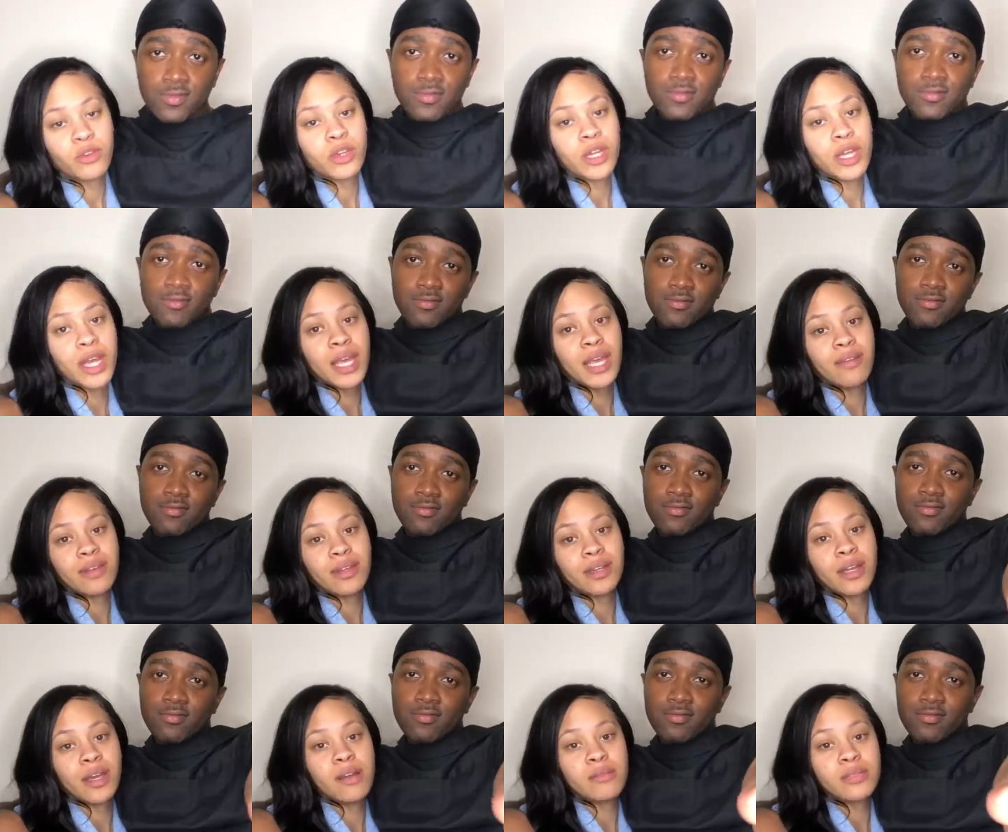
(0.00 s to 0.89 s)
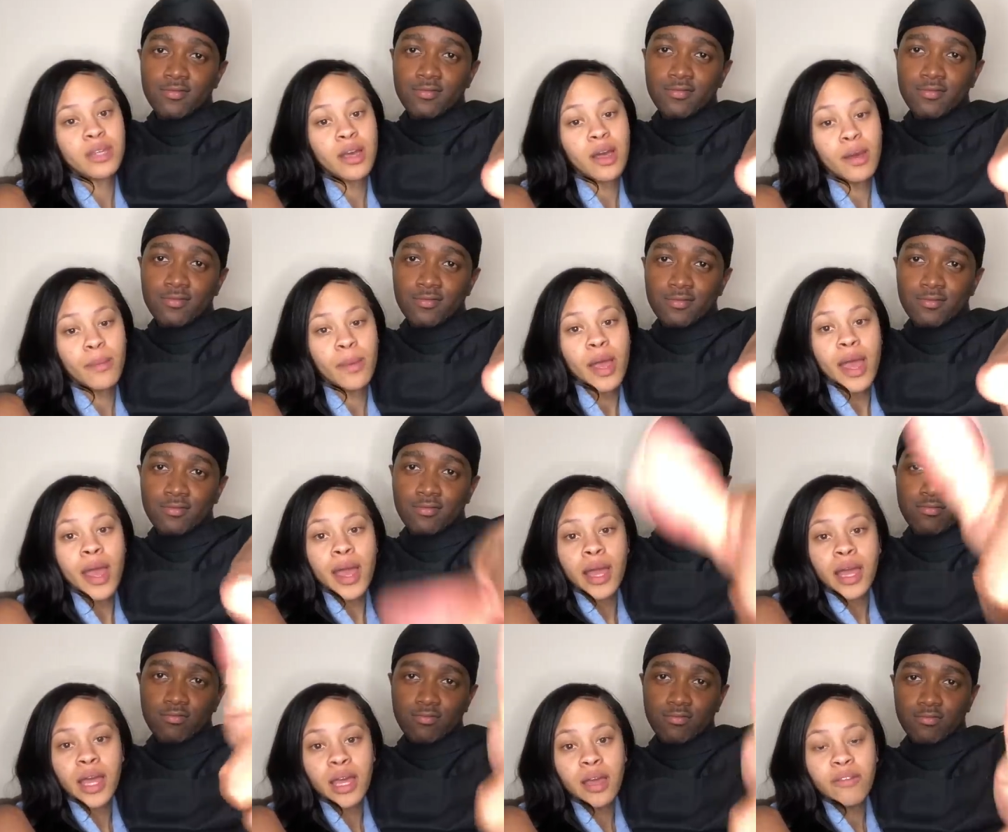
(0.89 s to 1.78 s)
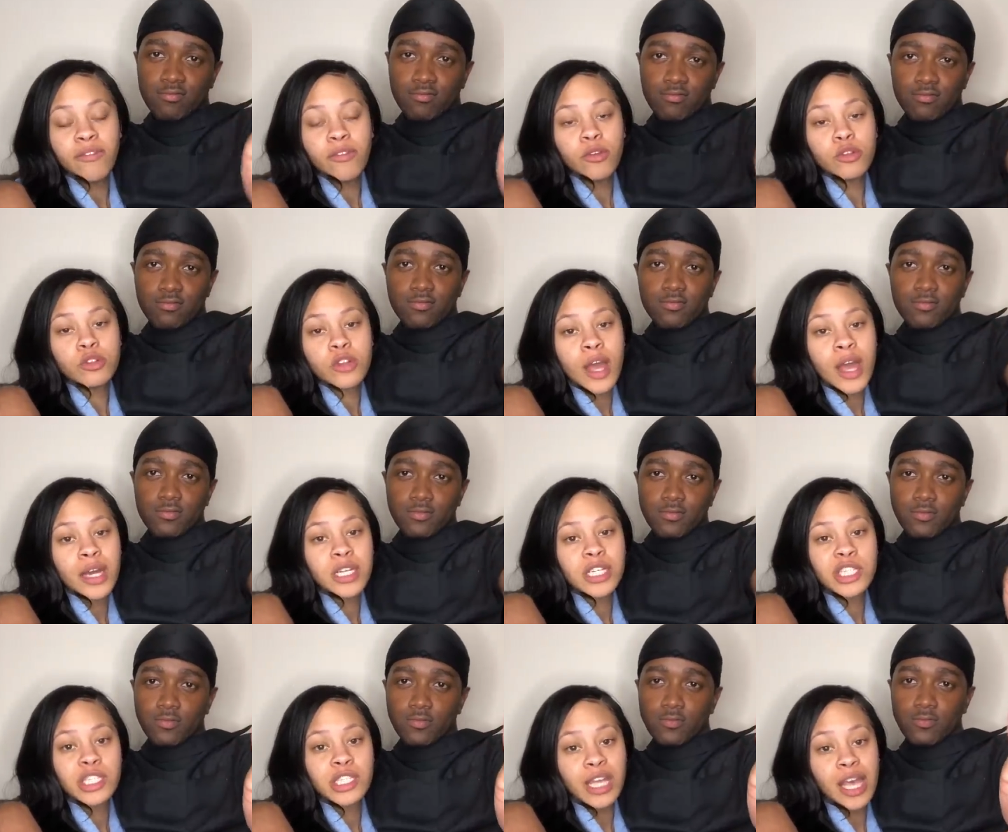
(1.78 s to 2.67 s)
Speaker 1: If you did, give it a thumbs up. If you try this